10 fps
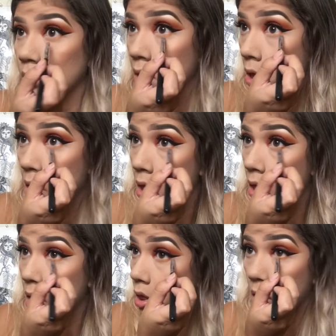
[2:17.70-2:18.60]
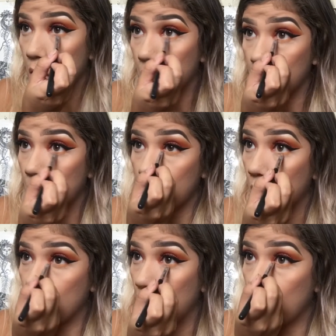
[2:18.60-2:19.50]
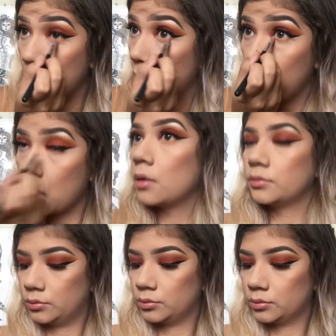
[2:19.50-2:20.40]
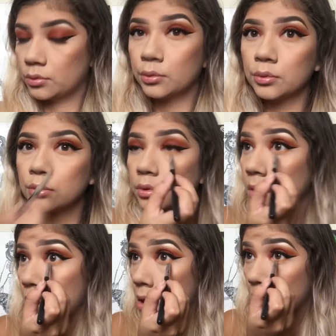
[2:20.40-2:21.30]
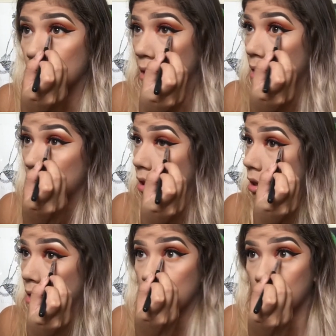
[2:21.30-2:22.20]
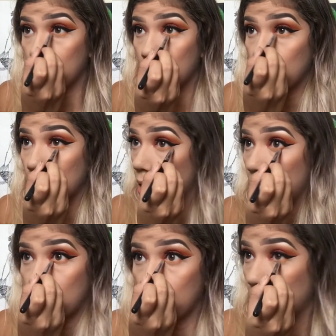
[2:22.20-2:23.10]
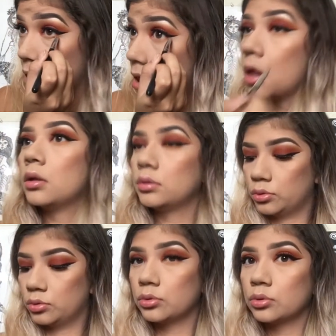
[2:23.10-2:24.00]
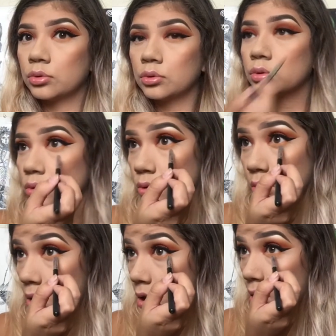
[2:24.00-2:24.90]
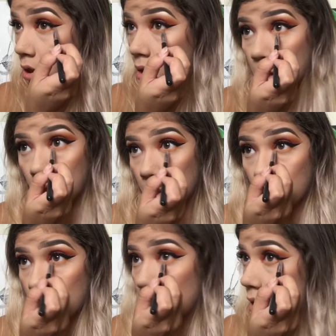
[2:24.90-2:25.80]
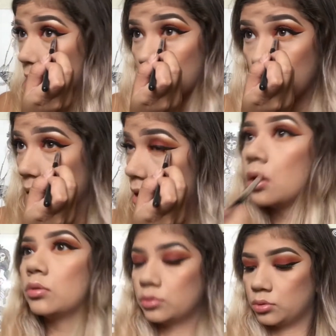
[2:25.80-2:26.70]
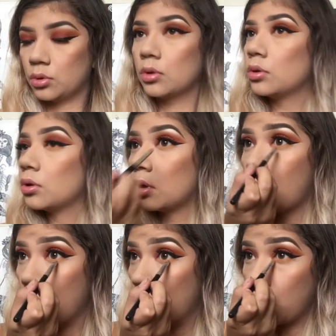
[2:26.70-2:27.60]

And then here I'm just grabbing that orange yellow transition shade I used at first with a pencil brush as well, and I'm just blending that out on my lower lash line